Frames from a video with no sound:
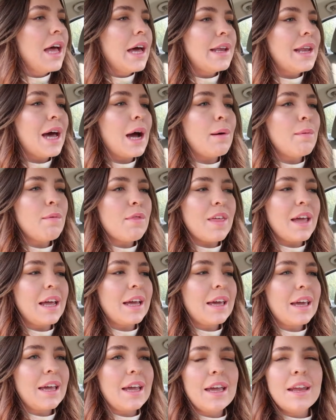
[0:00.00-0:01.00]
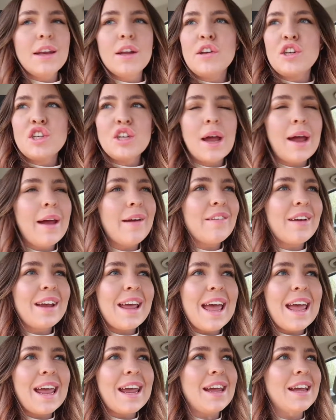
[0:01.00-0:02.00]
Now I'm thinking
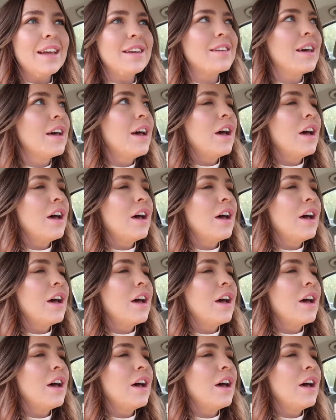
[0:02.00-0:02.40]
Cherryade,